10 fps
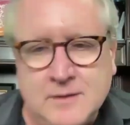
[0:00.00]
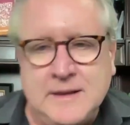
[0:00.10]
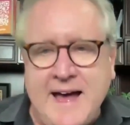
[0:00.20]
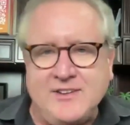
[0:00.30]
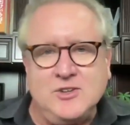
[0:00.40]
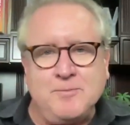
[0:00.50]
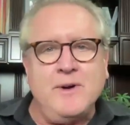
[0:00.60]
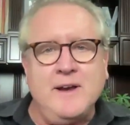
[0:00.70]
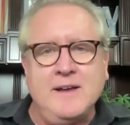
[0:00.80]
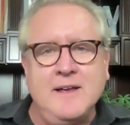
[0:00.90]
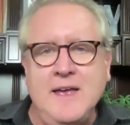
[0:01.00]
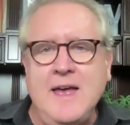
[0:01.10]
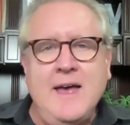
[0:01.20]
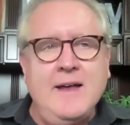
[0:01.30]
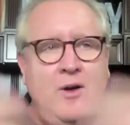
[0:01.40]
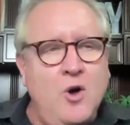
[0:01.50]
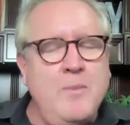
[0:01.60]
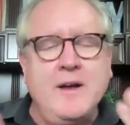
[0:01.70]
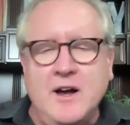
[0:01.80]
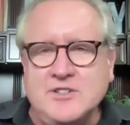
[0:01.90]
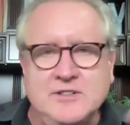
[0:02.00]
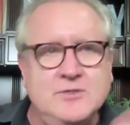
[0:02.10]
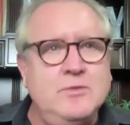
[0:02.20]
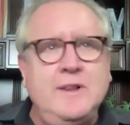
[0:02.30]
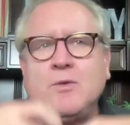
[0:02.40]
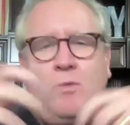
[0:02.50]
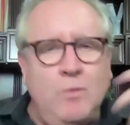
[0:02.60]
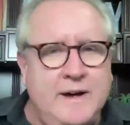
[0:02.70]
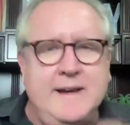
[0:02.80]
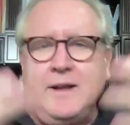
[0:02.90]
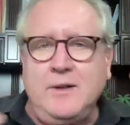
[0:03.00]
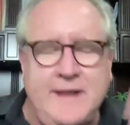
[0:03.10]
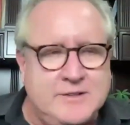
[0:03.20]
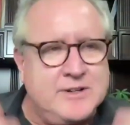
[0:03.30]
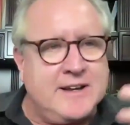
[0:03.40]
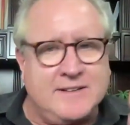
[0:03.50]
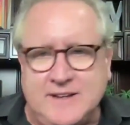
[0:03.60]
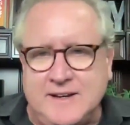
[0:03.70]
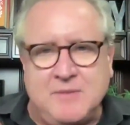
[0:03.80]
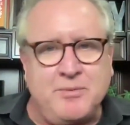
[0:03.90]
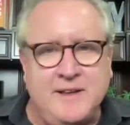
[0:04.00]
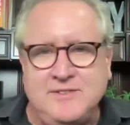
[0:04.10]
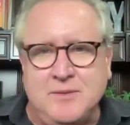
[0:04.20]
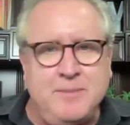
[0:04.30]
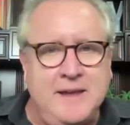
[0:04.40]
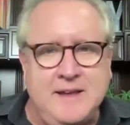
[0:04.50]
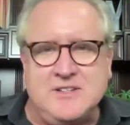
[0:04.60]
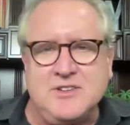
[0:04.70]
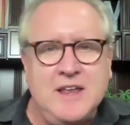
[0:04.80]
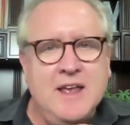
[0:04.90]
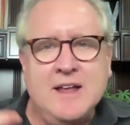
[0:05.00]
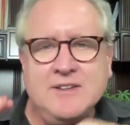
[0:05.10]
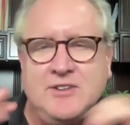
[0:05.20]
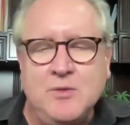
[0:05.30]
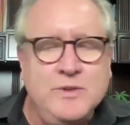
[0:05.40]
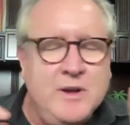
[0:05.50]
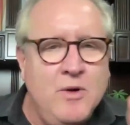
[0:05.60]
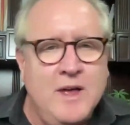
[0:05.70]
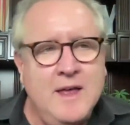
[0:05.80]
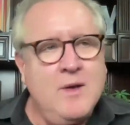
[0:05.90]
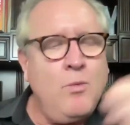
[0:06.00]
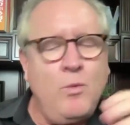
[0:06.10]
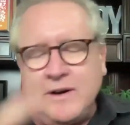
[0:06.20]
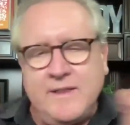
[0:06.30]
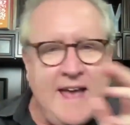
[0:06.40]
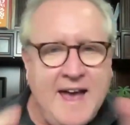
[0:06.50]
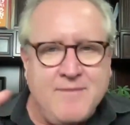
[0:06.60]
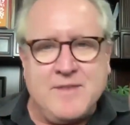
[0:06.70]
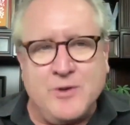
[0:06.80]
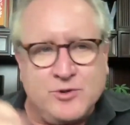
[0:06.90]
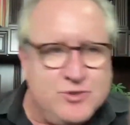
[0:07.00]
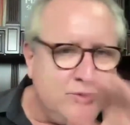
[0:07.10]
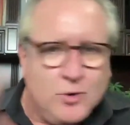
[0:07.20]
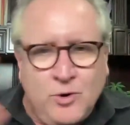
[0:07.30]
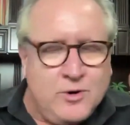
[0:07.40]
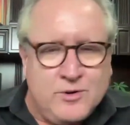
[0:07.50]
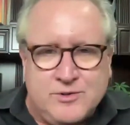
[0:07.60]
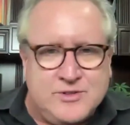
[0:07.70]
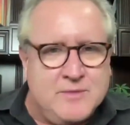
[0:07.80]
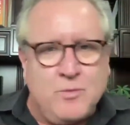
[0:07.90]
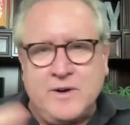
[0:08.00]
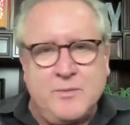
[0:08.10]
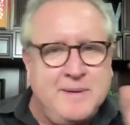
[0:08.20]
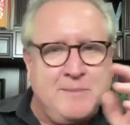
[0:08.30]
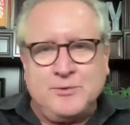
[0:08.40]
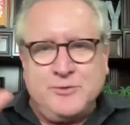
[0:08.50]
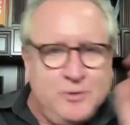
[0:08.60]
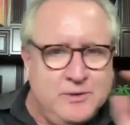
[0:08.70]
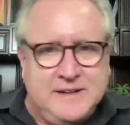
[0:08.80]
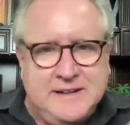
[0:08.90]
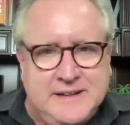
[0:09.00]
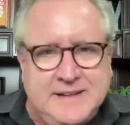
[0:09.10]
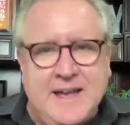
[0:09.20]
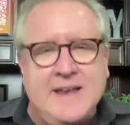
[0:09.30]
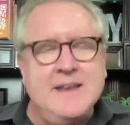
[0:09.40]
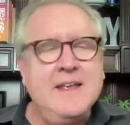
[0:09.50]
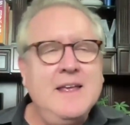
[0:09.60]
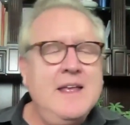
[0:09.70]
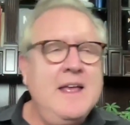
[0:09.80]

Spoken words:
last spring, and oh my gosh, what an electric, exciting place to be, and just see, what do they have in their stores, and what are people doing, and